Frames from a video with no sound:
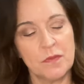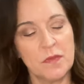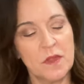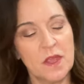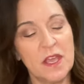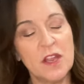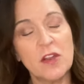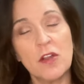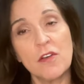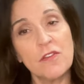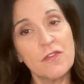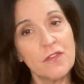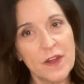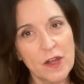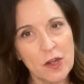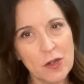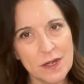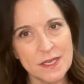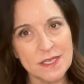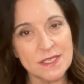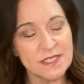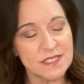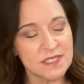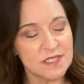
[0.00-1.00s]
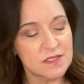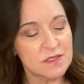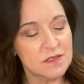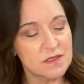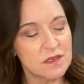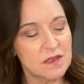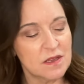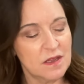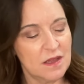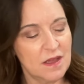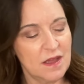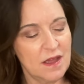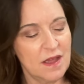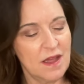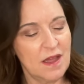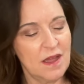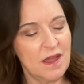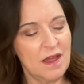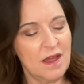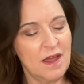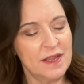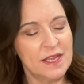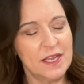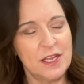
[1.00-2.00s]
in all fairness,
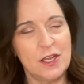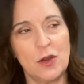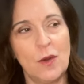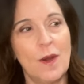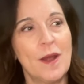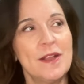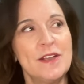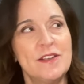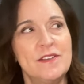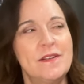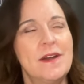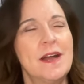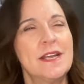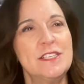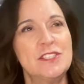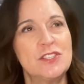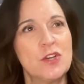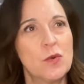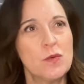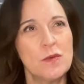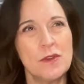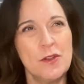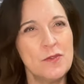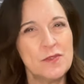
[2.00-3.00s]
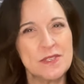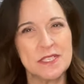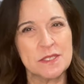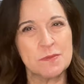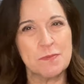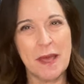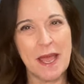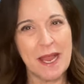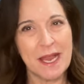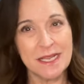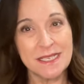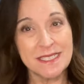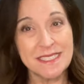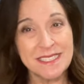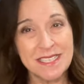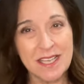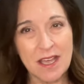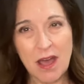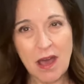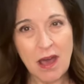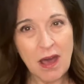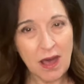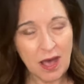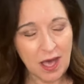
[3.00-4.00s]
you know, I, I don't use this bag a
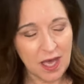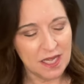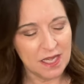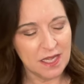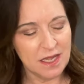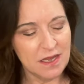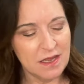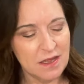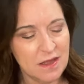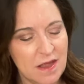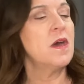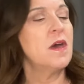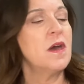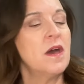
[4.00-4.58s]
ton,